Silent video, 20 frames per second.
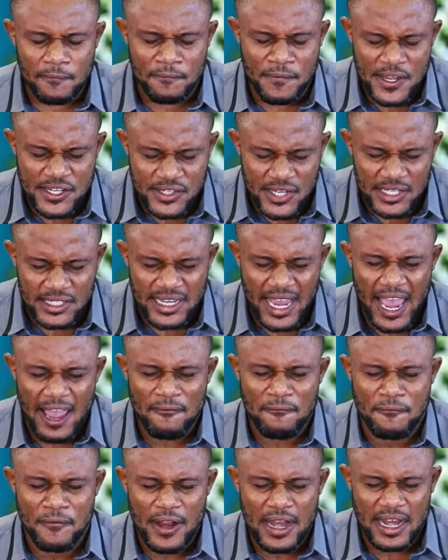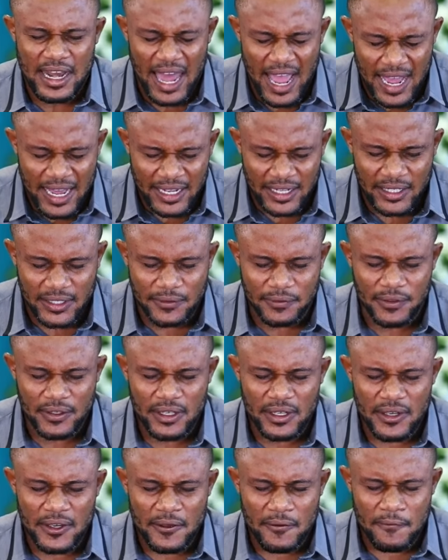visit every
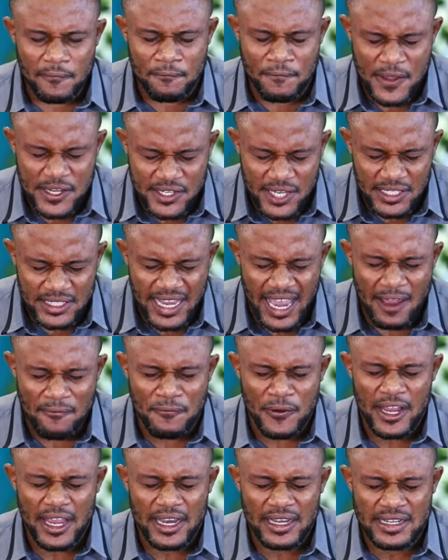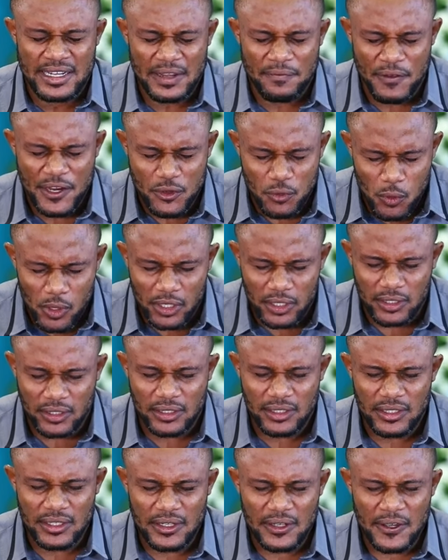life, visit every
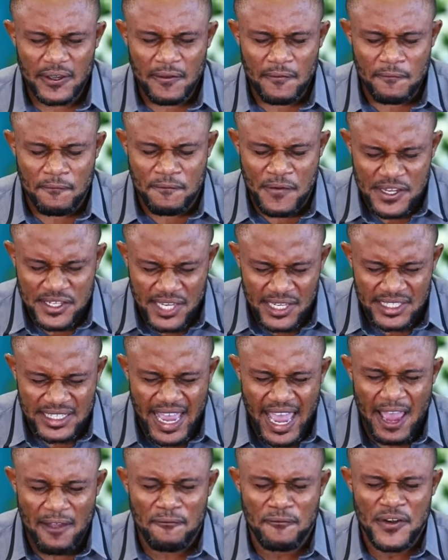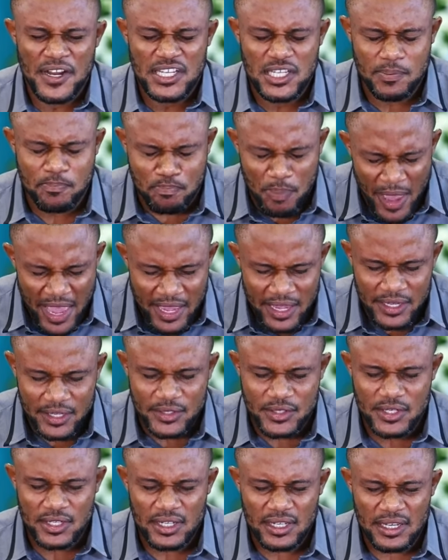individual, visit every
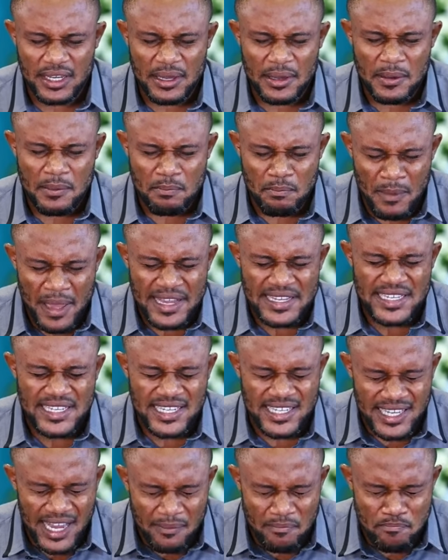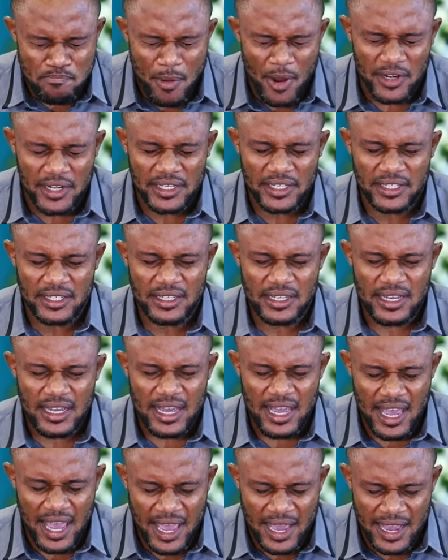space. May somebody
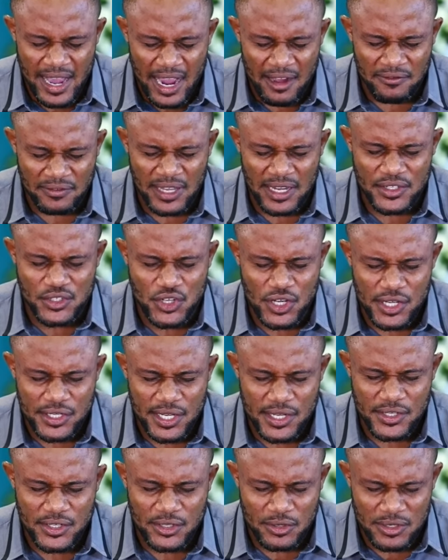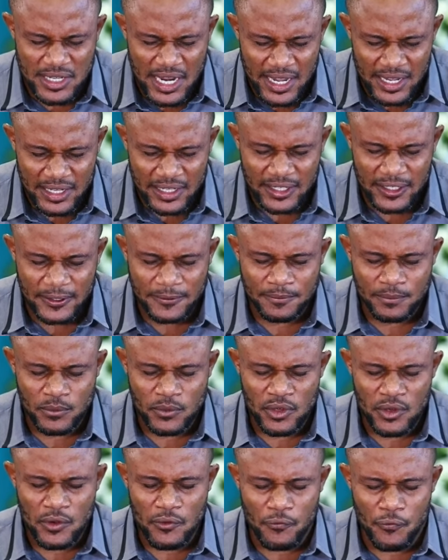encounter Jesus today,
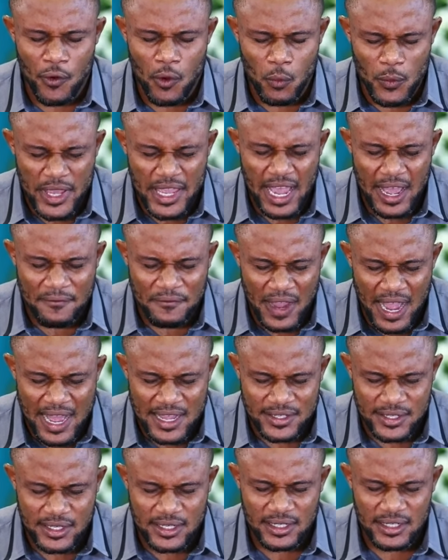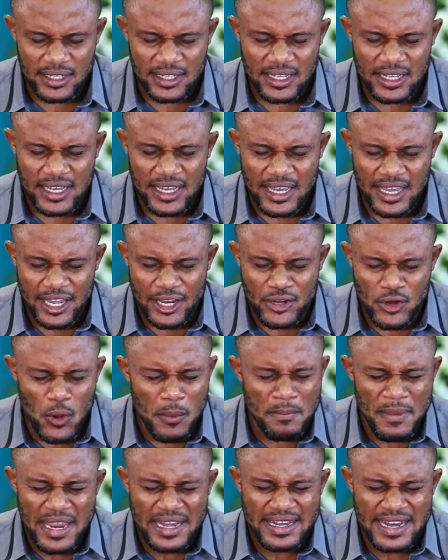for we have asked in
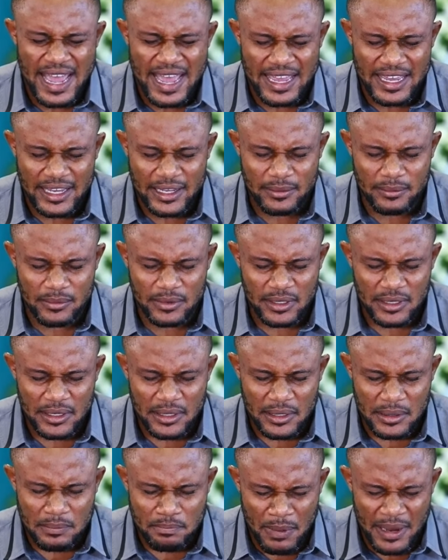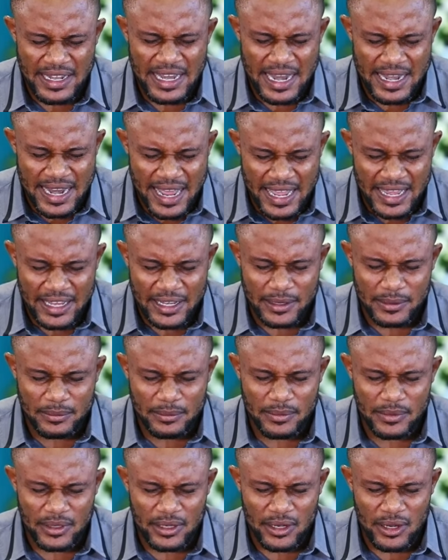no mean name, but the
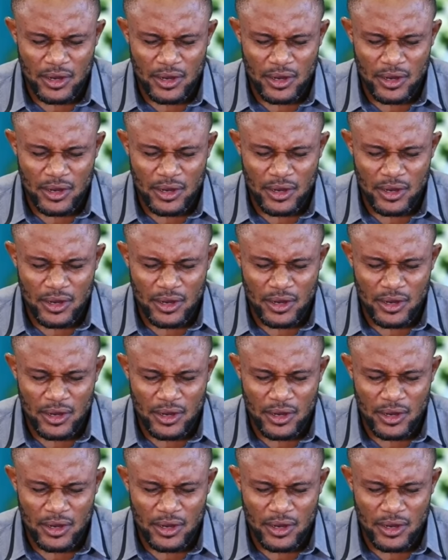name